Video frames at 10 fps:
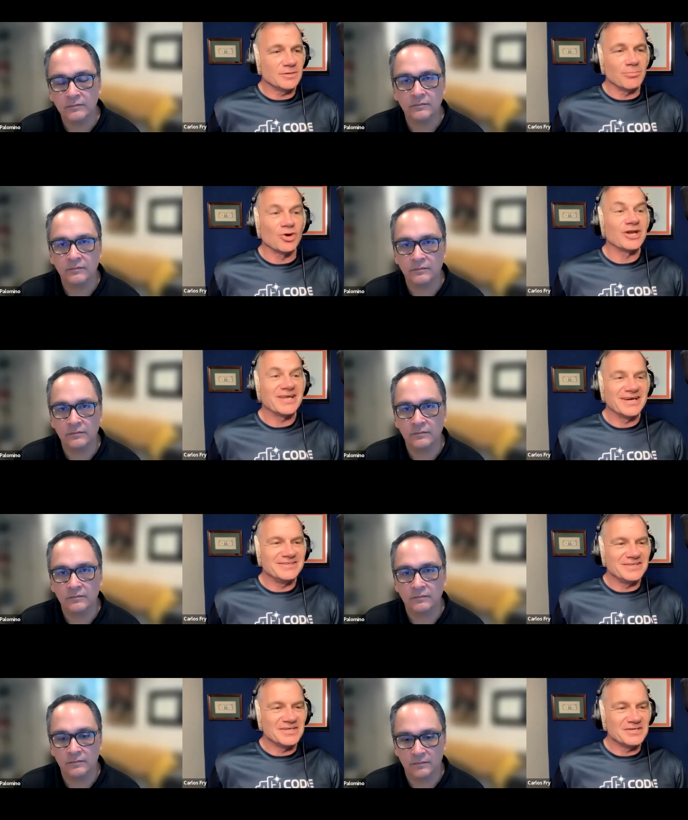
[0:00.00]
Speaker 1: a burning
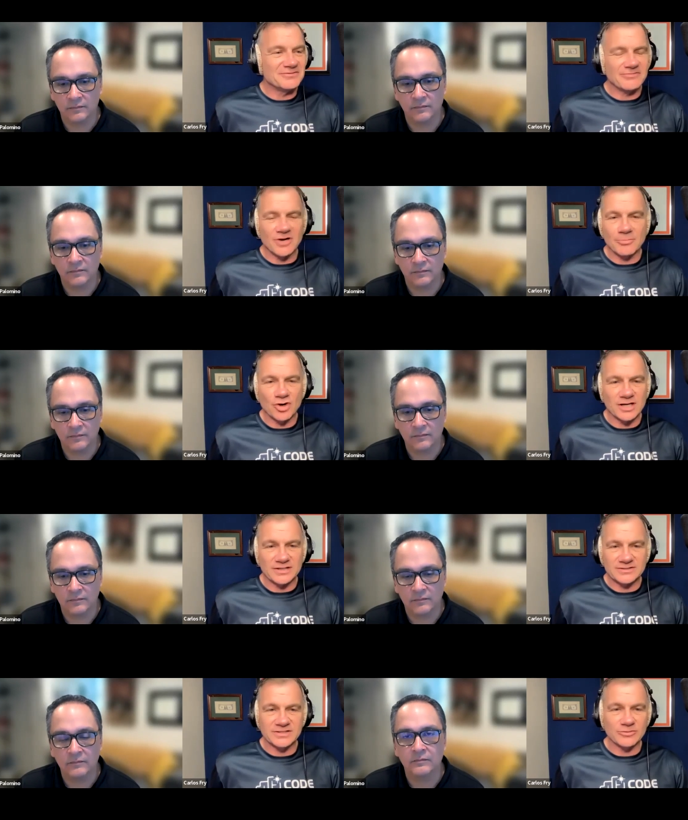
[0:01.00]
idea for a
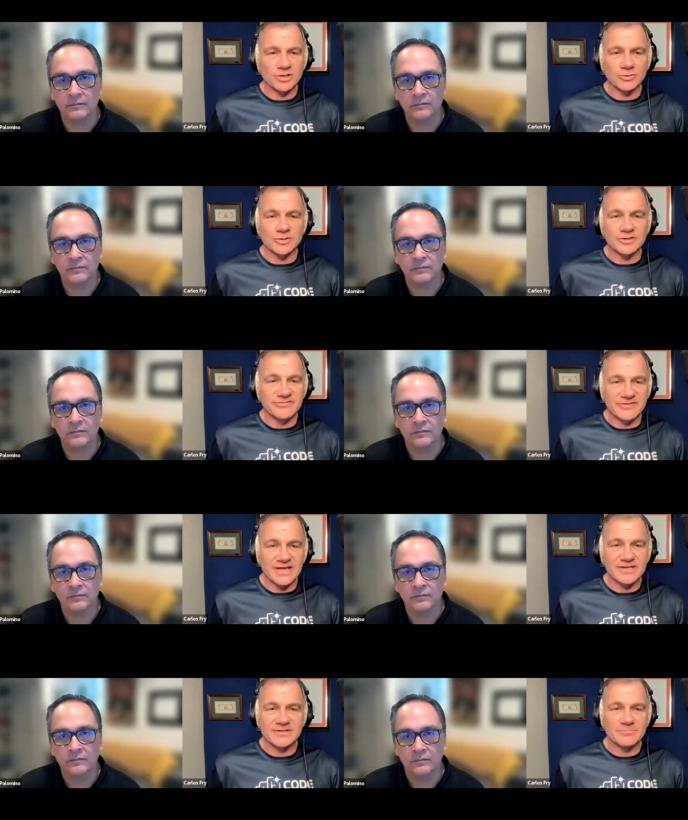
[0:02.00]
product they want to
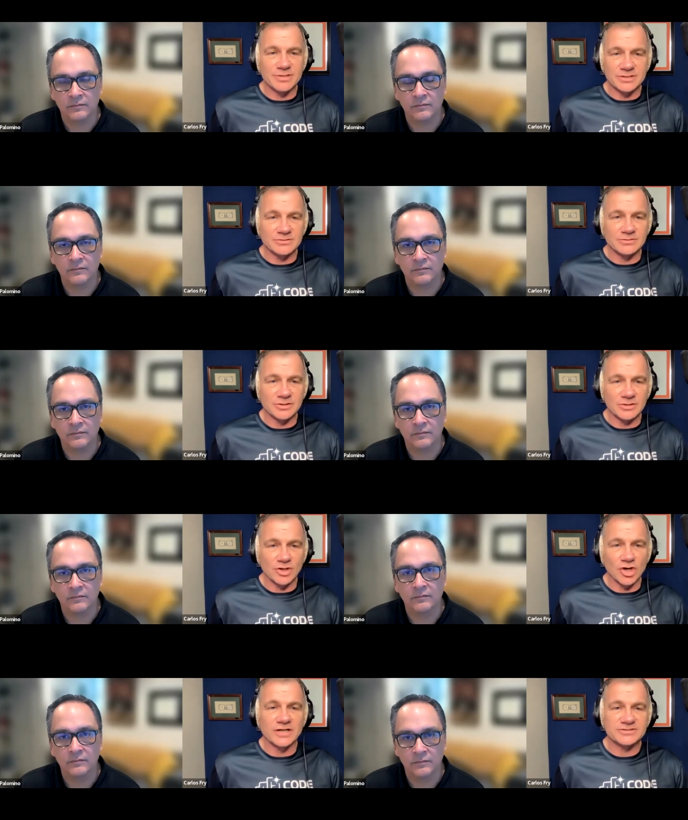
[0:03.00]
invent, build, or
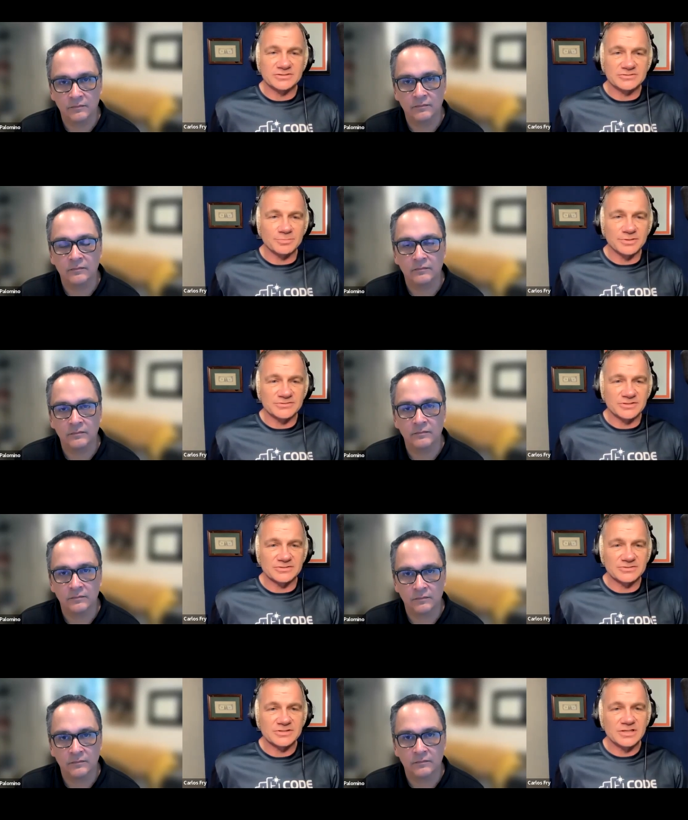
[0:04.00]
launch as a
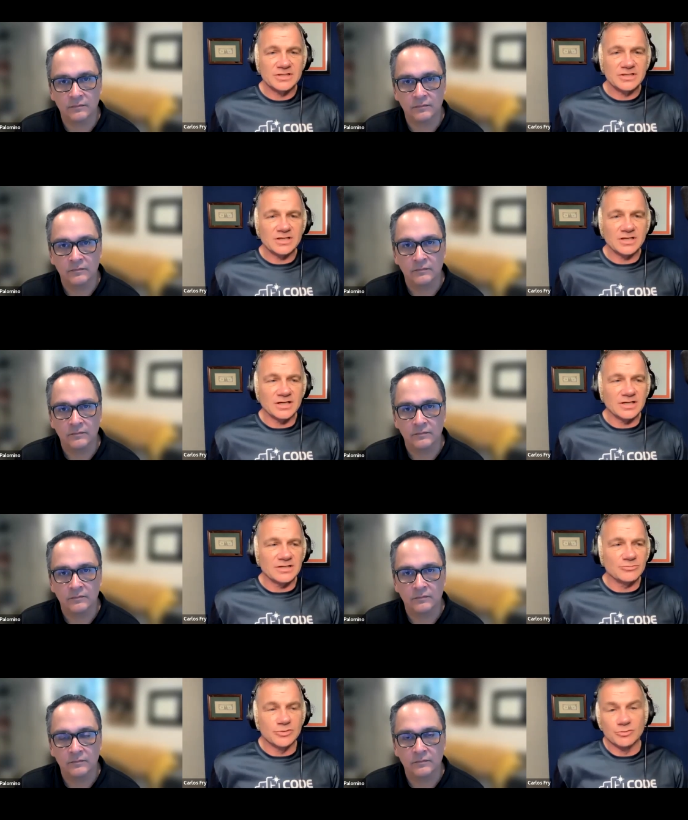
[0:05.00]
business,
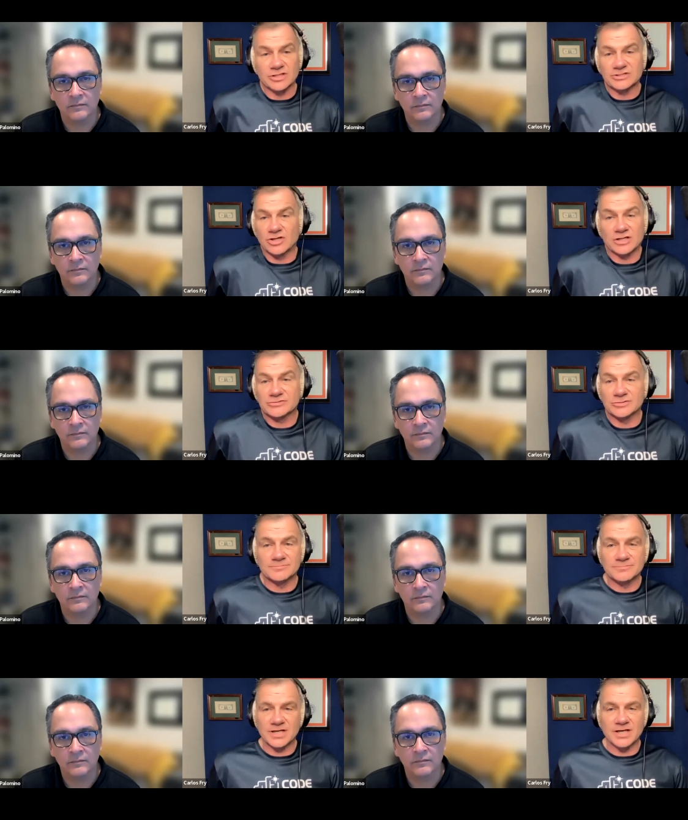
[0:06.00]
we want to talk to
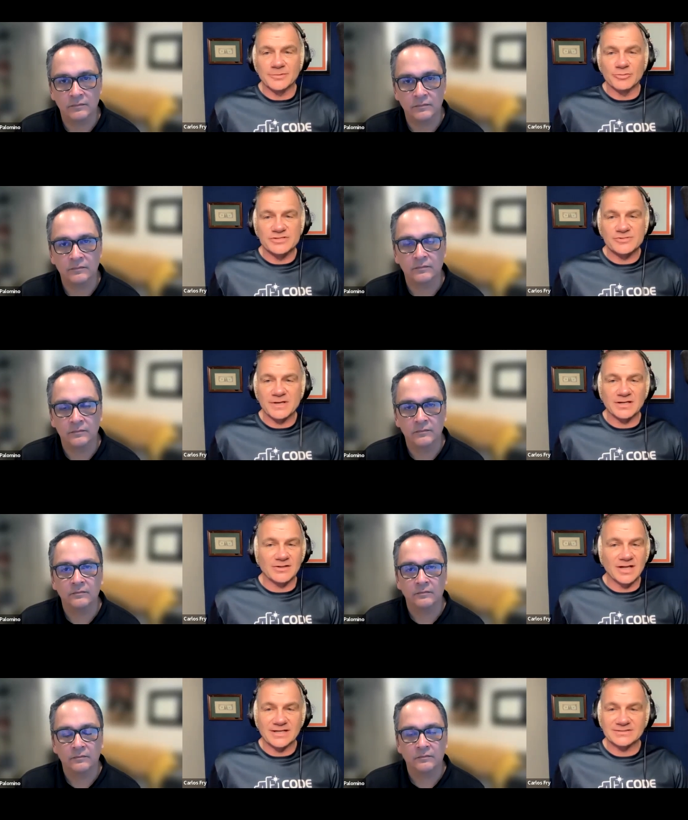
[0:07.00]
them. I mean, we spend a
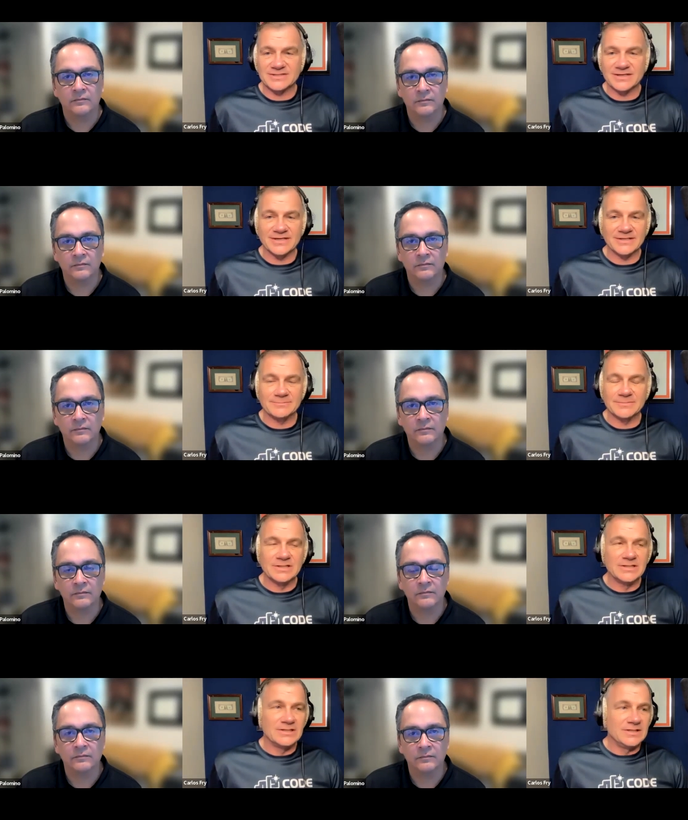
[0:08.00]
lot of time
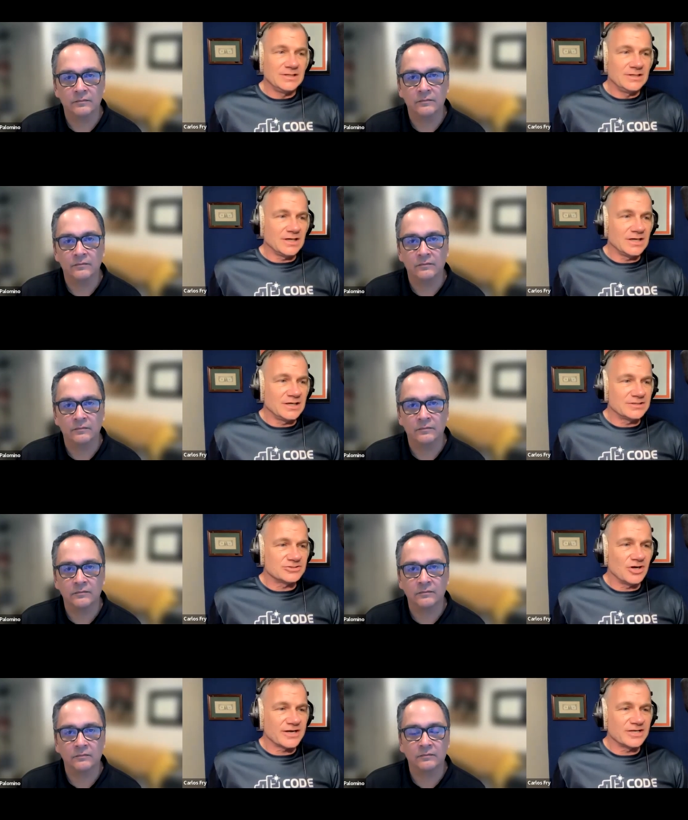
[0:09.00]

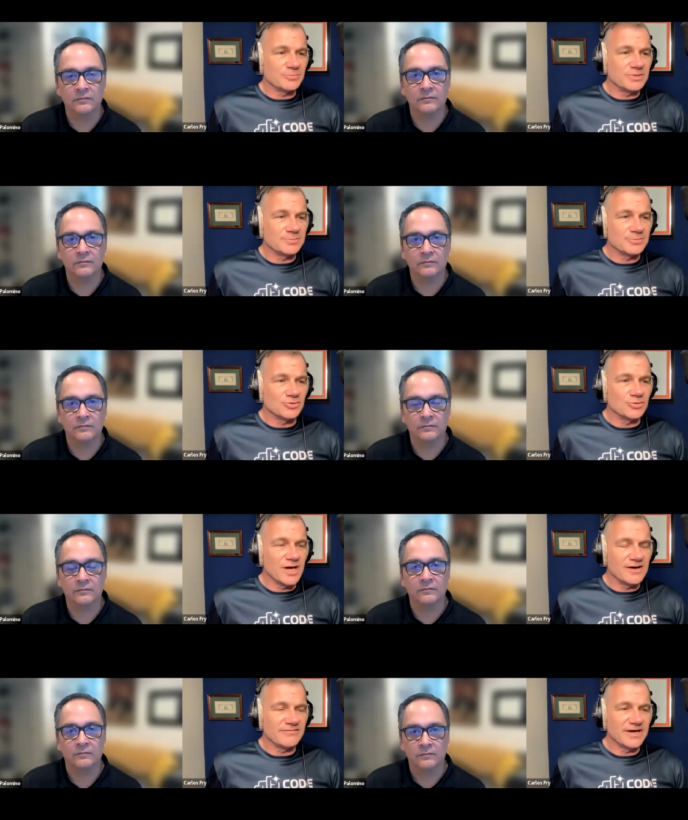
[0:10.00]
talking to people who
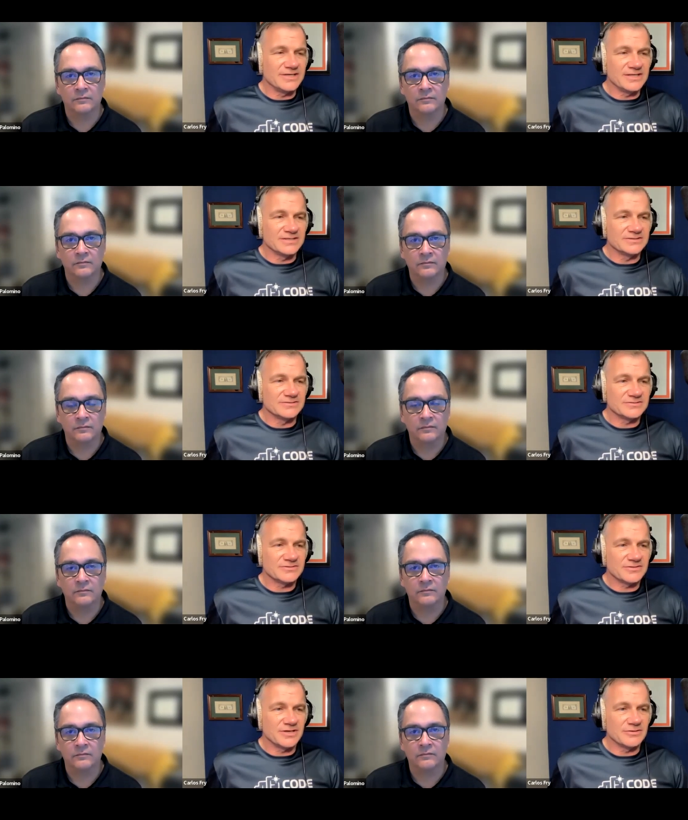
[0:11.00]
have ideas
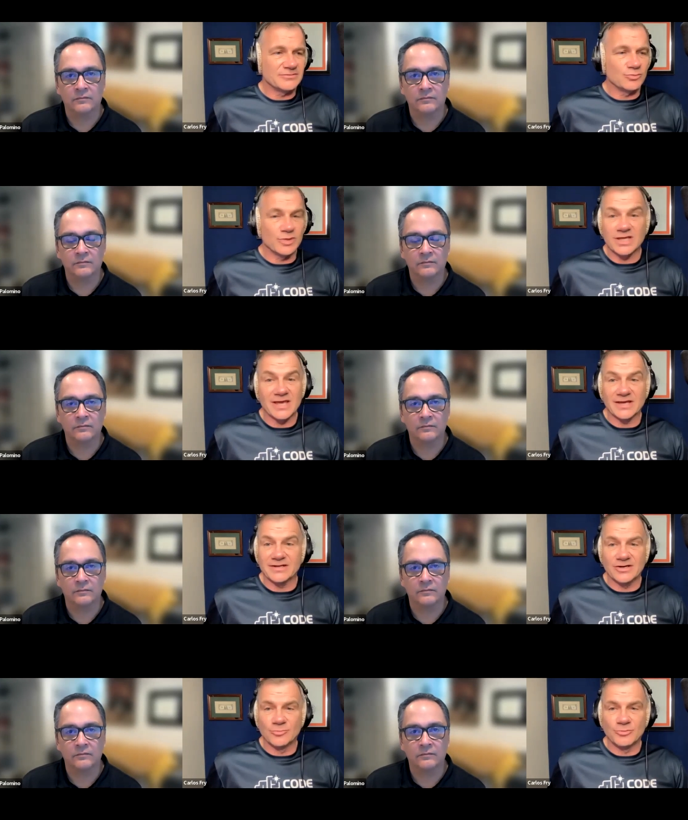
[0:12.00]
that we can't
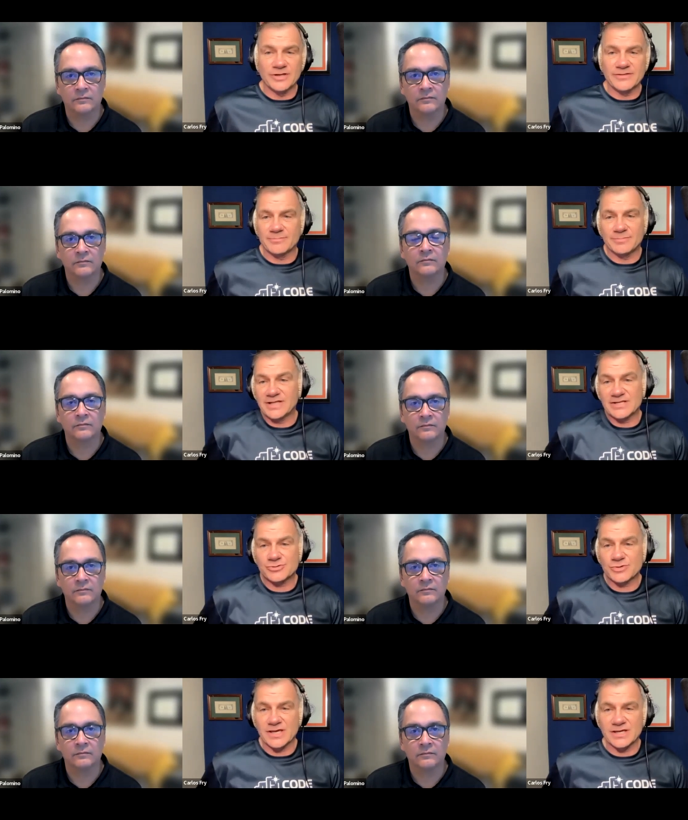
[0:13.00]
help with, but that's
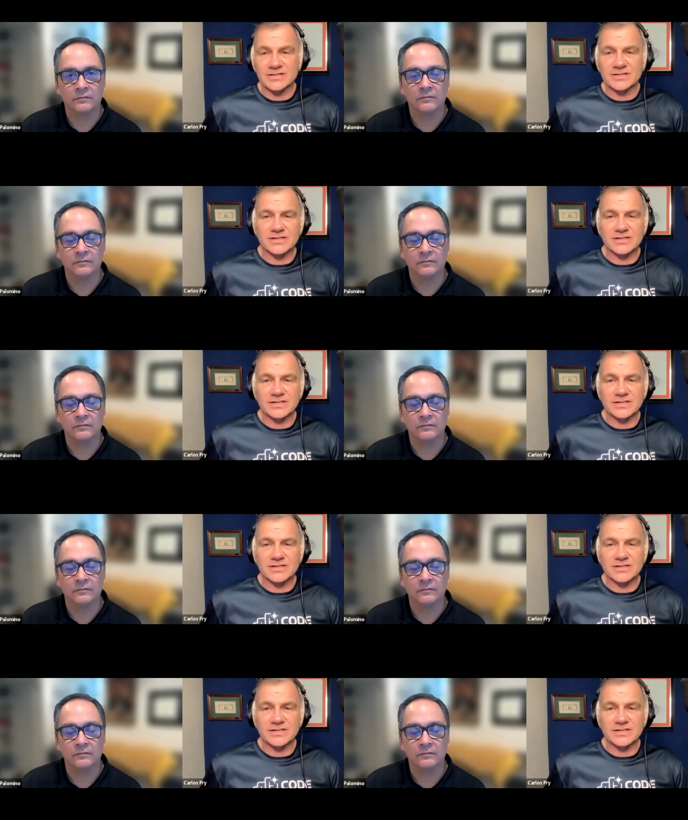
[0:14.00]
okay.